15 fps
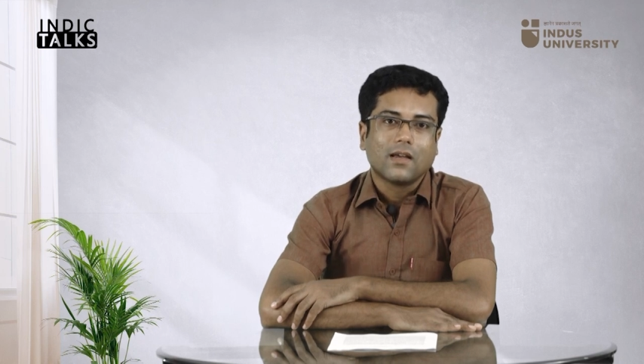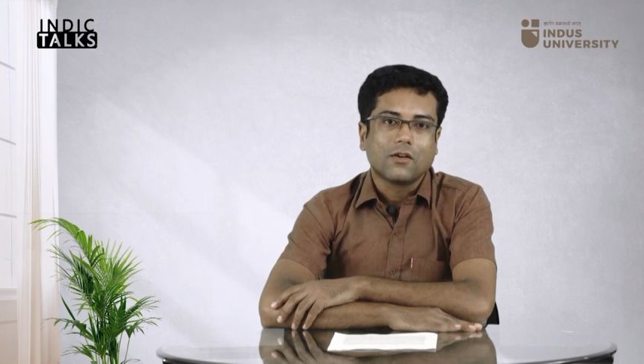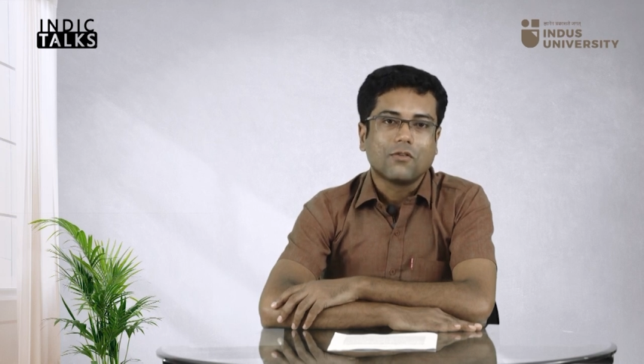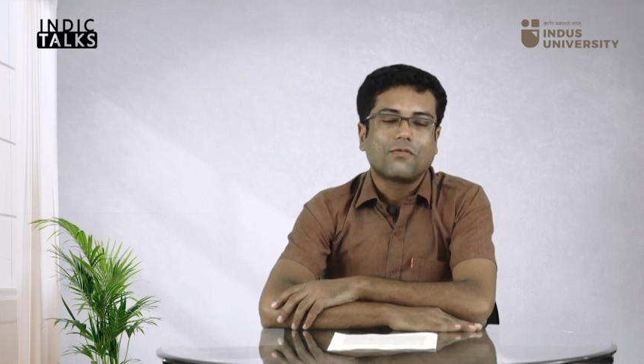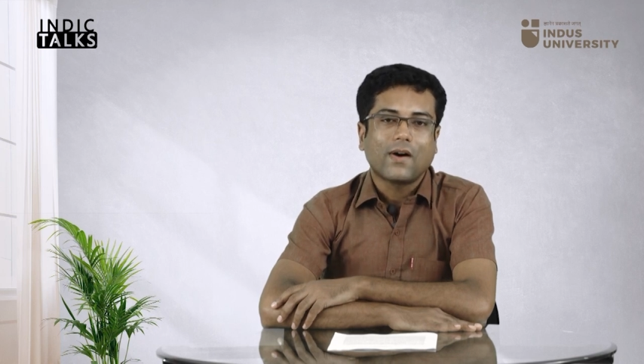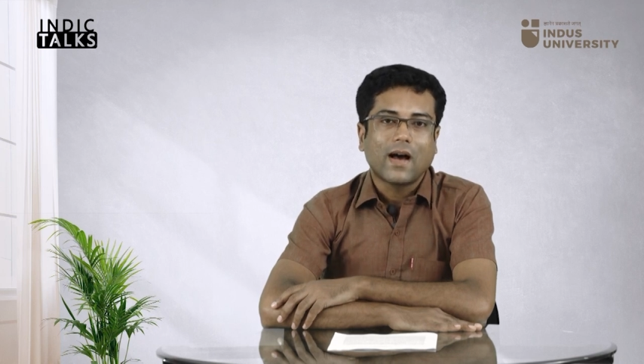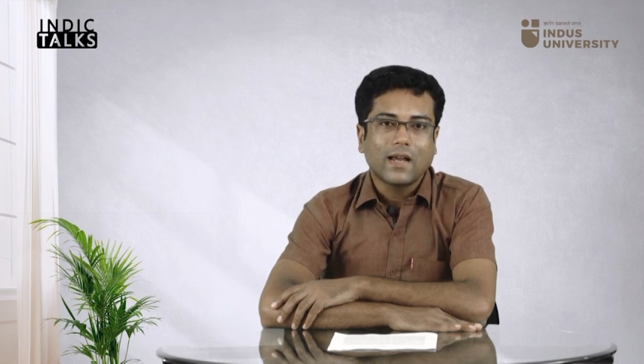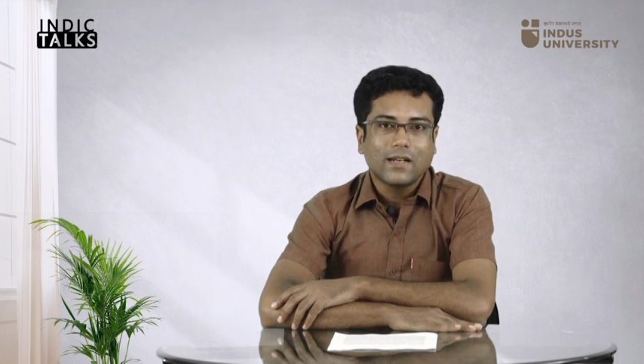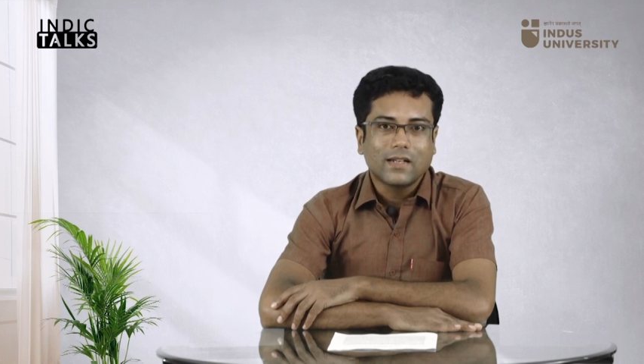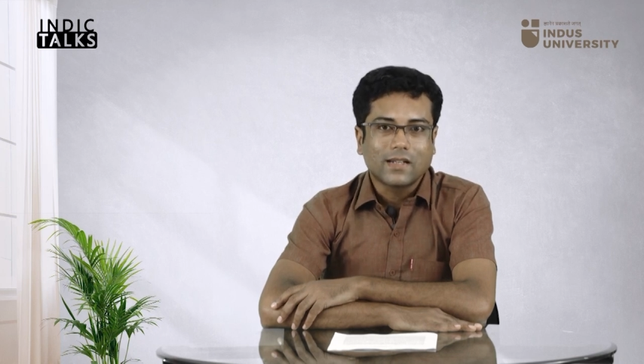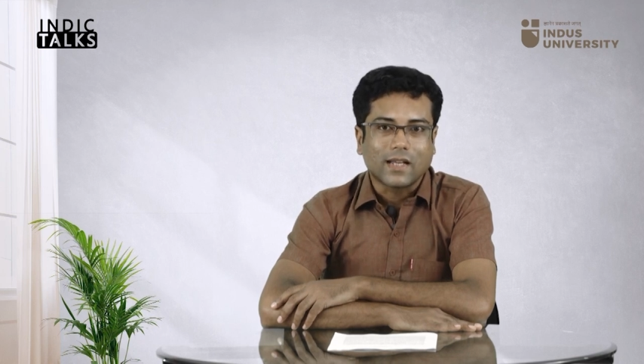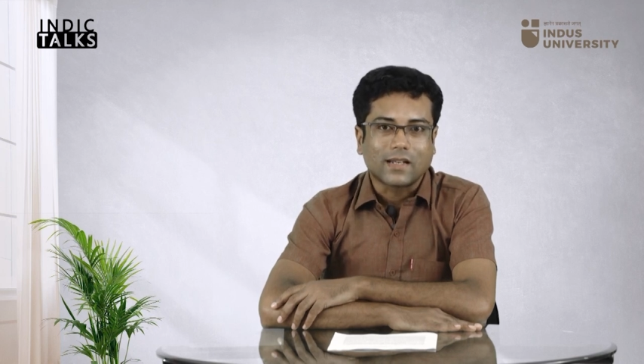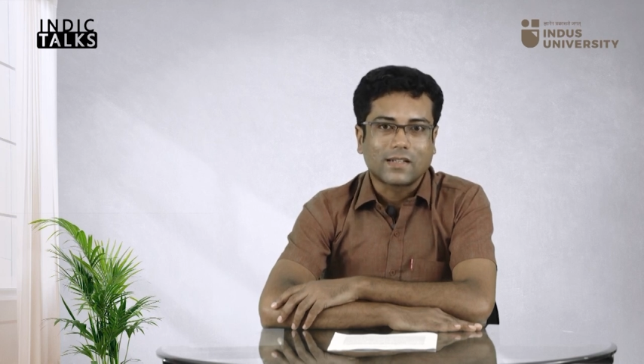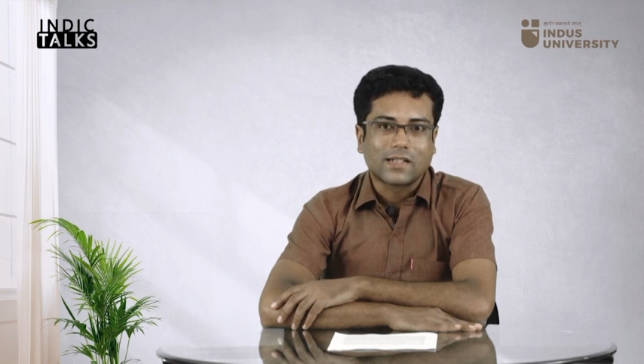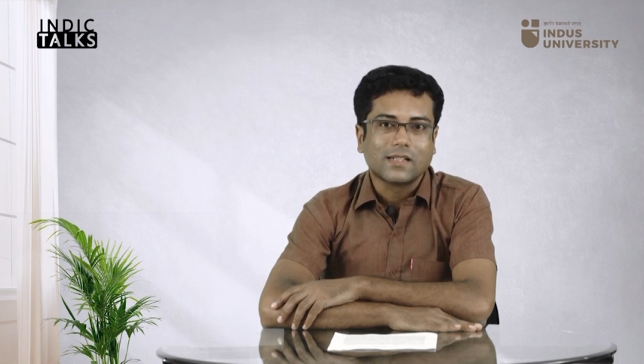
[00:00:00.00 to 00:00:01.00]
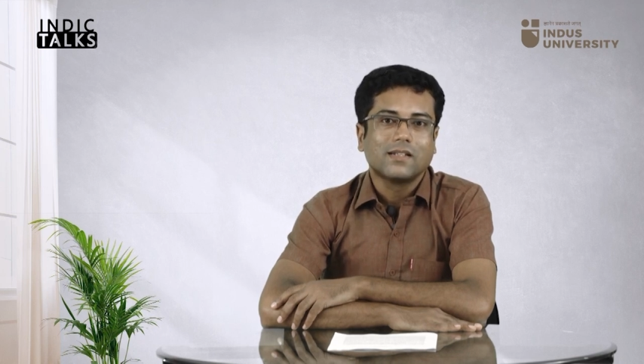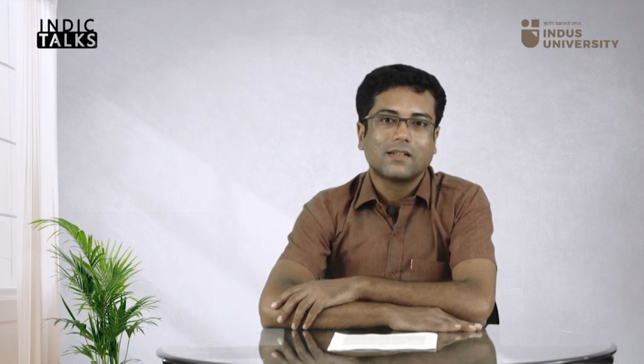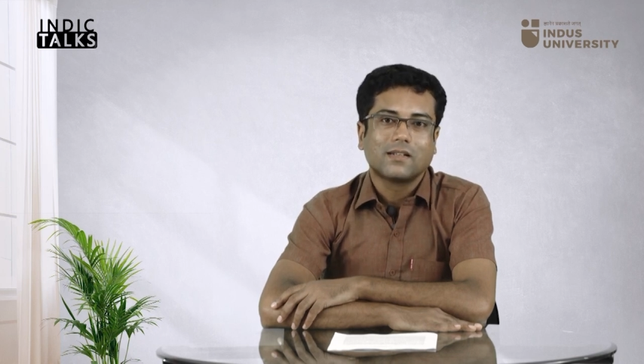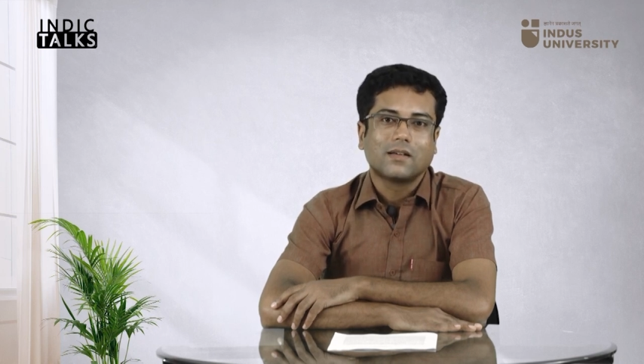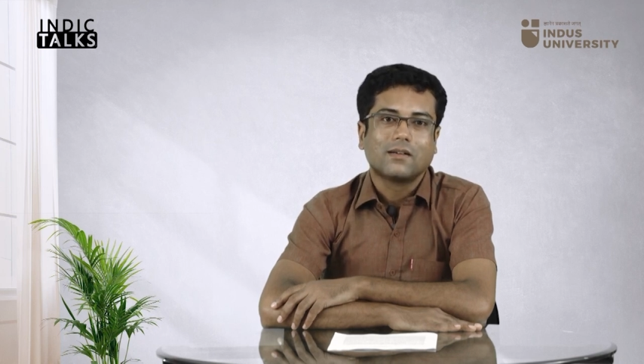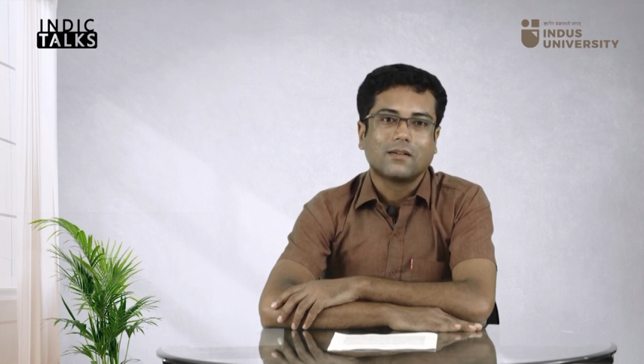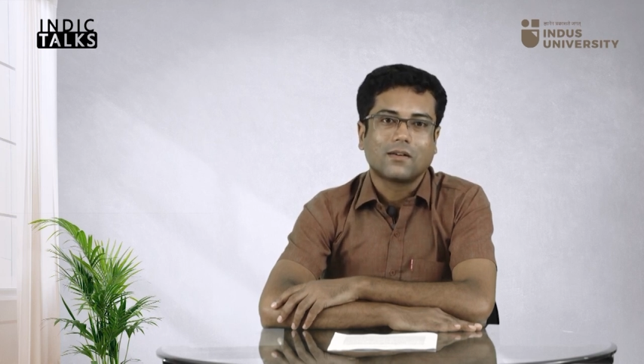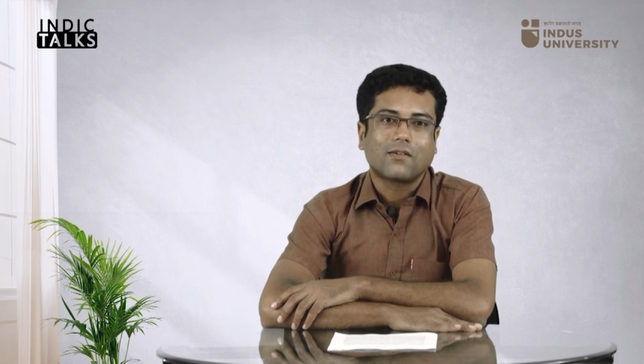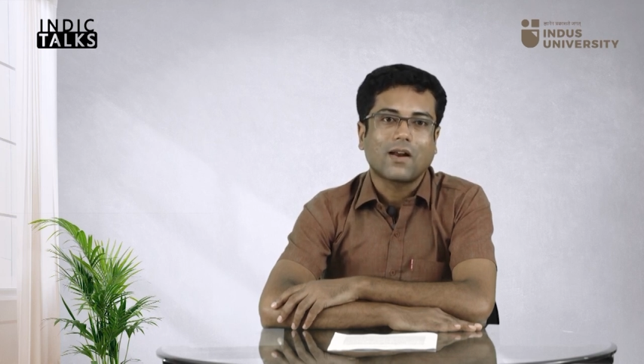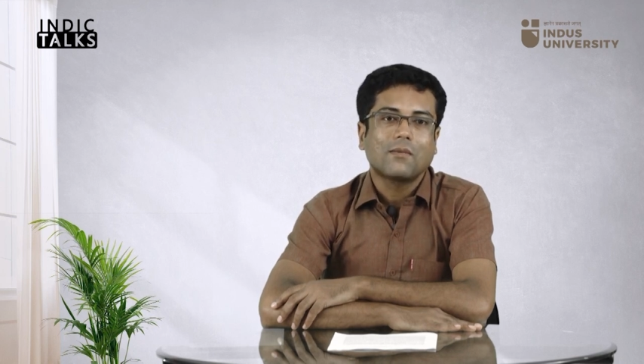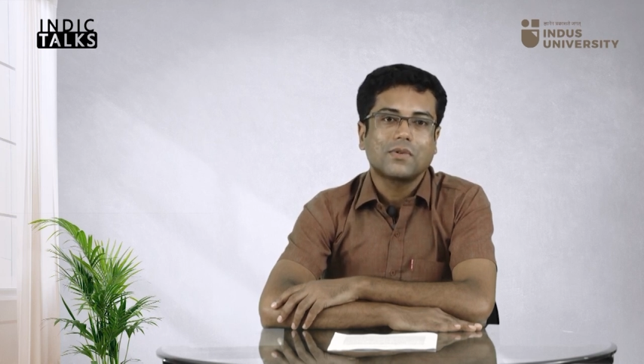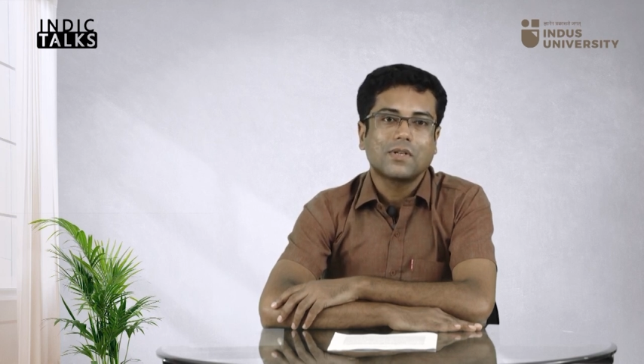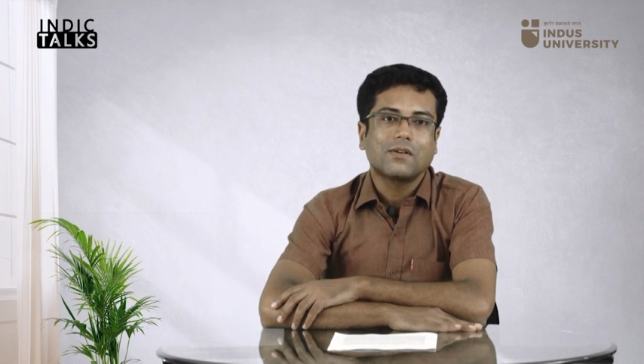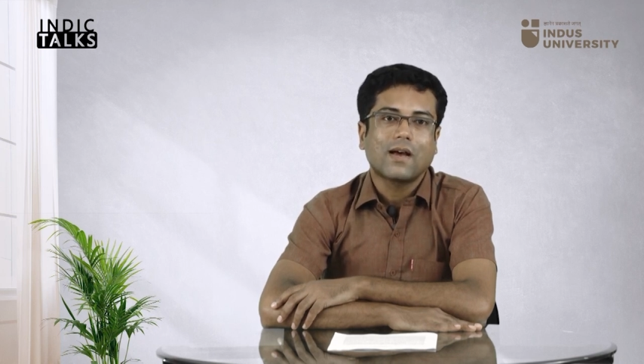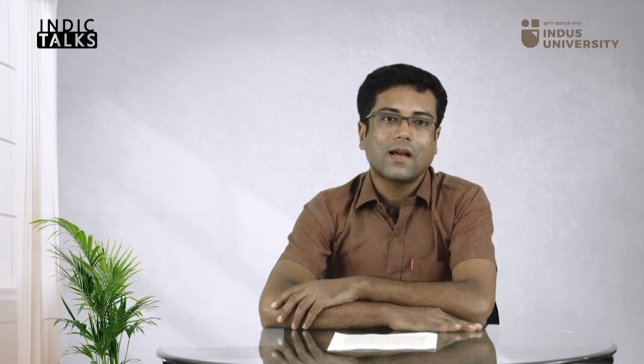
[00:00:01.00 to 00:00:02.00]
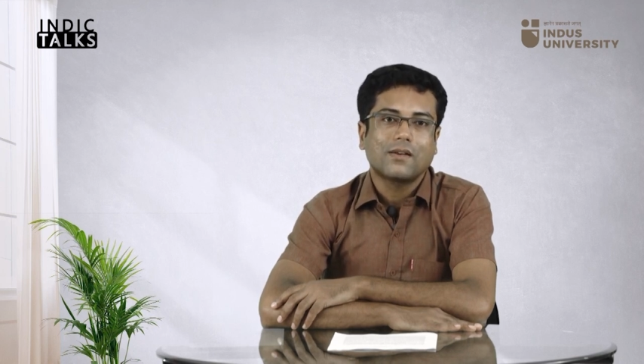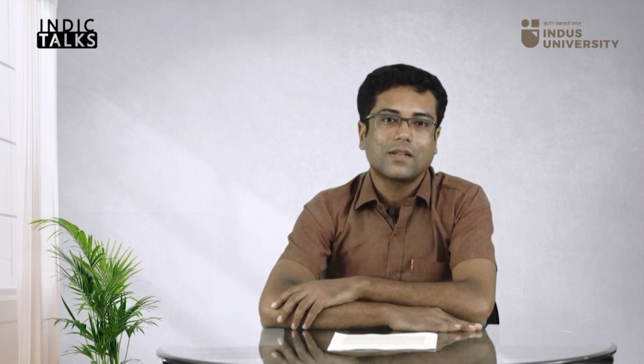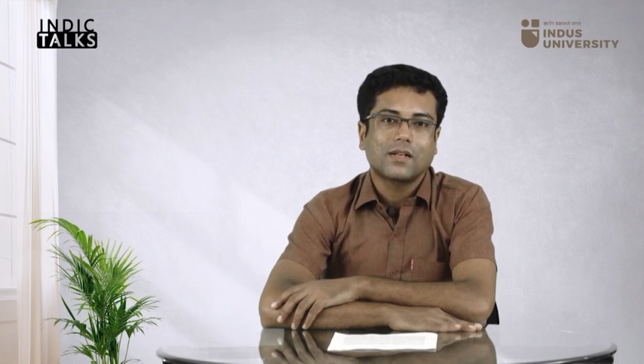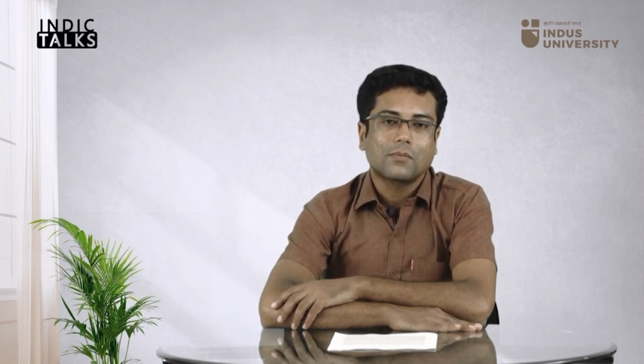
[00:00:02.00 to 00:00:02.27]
You find that Gramsci writes